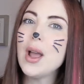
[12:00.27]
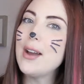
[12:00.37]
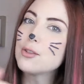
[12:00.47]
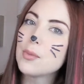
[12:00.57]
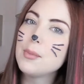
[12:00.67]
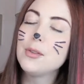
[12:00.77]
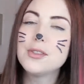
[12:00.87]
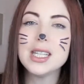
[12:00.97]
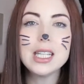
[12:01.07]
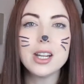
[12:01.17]
after we
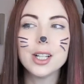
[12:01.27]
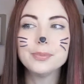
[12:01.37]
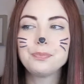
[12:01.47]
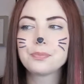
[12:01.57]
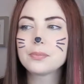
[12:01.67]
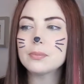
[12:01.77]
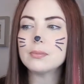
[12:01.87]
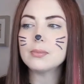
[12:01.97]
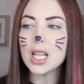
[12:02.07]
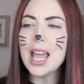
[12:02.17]
moved in here,
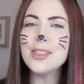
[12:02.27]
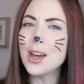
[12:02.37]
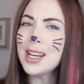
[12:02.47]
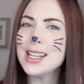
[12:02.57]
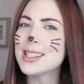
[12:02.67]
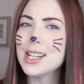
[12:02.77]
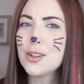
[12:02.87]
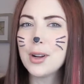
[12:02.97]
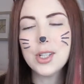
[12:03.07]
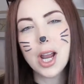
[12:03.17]
I thought I had done a
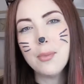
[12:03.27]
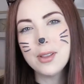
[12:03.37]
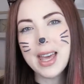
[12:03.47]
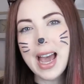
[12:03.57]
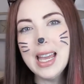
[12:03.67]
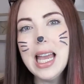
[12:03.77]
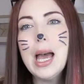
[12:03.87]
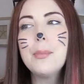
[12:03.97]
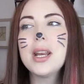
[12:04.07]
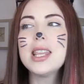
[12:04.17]
great job with that,
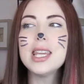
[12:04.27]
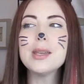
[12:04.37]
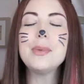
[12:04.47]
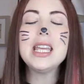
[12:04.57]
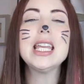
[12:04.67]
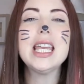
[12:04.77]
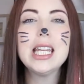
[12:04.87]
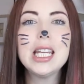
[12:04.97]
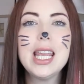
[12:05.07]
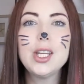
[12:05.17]
but I think being
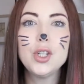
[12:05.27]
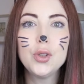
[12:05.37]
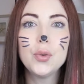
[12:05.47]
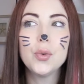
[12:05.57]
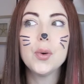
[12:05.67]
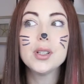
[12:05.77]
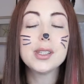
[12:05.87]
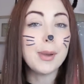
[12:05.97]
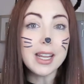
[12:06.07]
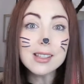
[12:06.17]
in a new
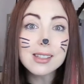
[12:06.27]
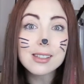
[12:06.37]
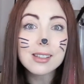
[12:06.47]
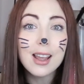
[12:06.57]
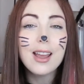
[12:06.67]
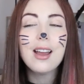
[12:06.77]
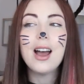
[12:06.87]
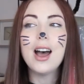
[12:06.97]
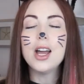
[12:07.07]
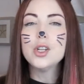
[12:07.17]
space,
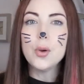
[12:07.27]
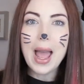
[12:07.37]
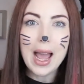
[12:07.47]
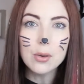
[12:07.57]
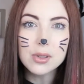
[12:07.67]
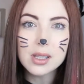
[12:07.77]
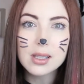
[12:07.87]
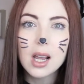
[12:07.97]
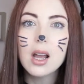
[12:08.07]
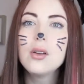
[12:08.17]
a new
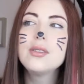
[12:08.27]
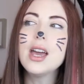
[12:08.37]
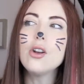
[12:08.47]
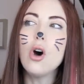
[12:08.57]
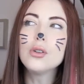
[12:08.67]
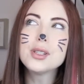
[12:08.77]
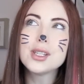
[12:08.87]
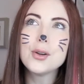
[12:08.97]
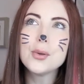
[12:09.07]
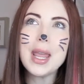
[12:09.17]
house, that
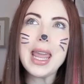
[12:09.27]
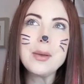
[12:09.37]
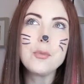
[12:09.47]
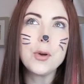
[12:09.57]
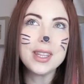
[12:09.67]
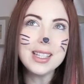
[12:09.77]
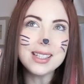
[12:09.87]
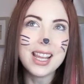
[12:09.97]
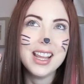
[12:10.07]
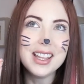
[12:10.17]
also came with
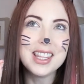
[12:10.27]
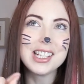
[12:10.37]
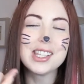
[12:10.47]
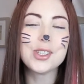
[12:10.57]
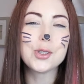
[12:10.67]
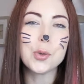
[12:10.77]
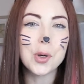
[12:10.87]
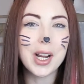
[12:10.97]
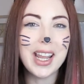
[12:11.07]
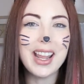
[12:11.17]
it this
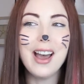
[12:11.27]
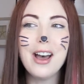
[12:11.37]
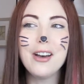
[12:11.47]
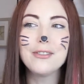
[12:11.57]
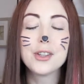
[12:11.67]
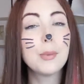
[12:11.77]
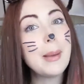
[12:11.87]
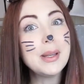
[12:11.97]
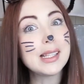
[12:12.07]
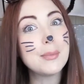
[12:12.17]
story of there
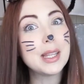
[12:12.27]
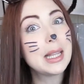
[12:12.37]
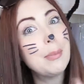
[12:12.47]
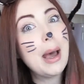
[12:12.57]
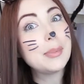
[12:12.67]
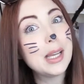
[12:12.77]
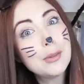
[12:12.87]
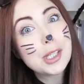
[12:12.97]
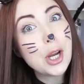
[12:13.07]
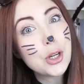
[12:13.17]
might be something that pops out
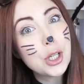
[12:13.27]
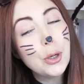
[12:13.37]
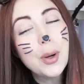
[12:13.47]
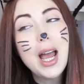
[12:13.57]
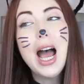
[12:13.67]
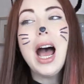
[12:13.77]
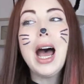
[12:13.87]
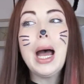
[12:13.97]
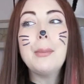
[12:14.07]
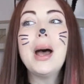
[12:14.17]
and scares you.
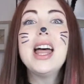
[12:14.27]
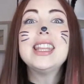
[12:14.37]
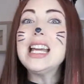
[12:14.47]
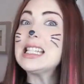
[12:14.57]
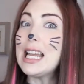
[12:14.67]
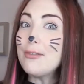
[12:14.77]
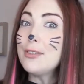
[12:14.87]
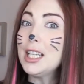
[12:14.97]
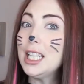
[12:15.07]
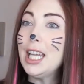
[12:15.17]
That
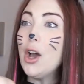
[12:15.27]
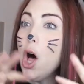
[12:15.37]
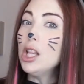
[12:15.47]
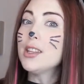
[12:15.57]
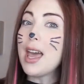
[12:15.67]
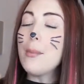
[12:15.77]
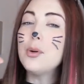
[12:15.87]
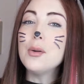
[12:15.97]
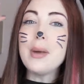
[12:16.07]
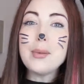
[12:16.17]
definitely, all of that
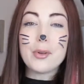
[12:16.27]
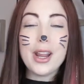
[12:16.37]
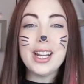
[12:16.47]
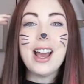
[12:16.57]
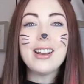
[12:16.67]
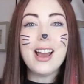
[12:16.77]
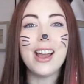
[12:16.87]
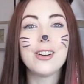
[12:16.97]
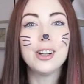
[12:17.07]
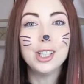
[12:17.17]
put my brain on a
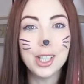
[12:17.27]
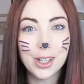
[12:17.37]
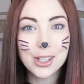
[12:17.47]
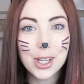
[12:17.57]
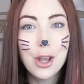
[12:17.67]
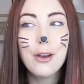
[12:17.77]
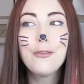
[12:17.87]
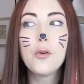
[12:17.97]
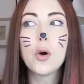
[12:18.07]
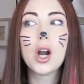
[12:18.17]
higher alert
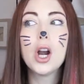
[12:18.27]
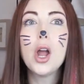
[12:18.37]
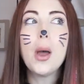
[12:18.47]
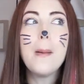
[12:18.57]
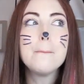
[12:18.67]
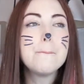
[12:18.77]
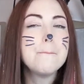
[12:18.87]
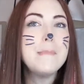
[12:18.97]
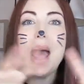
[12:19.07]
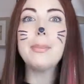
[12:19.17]
for
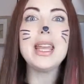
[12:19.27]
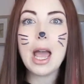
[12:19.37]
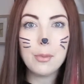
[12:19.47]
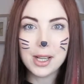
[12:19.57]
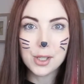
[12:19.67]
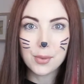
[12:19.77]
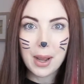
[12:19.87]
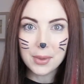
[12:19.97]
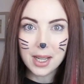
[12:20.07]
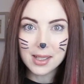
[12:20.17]
mapping out my
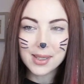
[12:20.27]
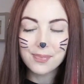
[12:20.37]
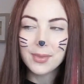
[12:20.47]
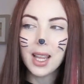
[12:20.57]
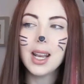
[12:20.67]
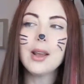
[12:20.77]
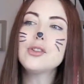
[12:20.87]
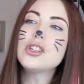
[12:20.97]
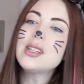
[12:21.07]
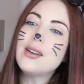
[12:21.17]
surroundings. And I
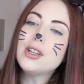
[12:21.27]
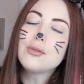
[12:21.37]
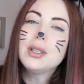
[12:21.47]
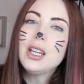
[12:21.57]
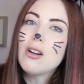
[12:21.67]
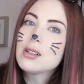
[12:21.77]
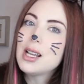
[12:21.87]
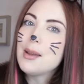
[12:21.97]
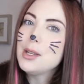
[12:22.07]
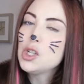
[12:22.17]
was just having a really hard
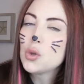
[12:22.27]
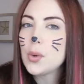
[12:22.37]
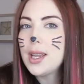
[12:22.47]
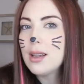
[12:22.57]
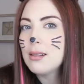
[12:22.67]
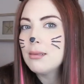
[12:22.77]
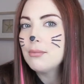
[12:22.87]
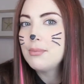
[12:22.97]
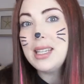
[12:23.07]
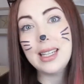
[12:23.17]
time enjoying
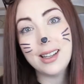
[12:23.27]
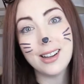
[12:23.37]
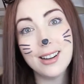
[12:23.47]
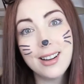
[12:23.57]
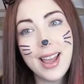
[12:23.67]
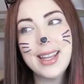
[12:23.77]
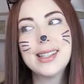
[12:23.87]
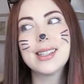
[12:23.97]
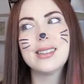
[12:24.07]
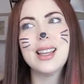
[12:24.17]
being here.
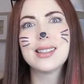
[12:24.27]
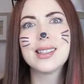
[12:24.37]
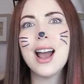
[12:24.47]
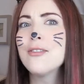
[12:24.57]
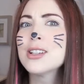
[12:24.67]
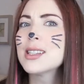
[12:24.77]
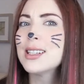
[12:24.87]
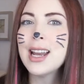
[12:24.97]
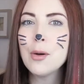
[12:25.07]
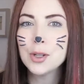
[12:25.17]
And that's
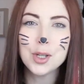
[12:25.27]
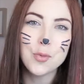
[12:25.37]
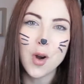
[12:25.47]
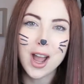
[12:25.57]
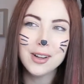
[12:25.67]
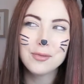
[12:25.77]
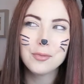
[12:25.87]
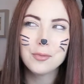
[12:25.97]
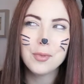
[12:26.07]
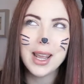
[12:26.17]
obviously not what you want
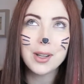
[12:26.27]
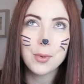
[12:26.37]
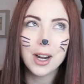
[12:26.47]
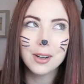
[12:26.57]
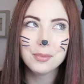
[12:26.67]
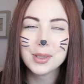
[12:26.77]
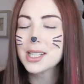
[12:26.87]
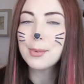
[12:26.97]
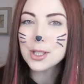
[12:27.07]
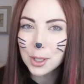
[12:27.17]
anywhere, but
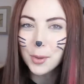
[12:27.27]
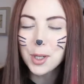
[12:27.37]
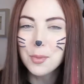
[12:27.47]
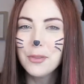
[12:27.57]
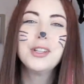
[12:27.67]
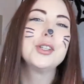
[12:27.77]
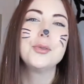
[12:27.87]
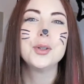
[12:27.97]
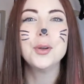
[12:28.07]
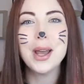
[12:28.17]
especially when you move
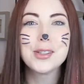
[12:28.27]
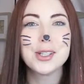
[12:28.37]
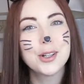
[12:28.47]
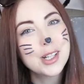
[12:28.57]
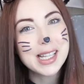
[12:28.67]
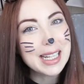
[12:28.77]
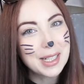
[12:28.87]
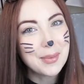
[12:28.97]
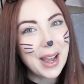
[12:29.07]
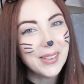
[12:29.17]
into a new house that you're
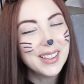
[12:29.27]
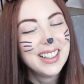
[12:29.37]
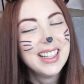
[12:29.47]
excited about.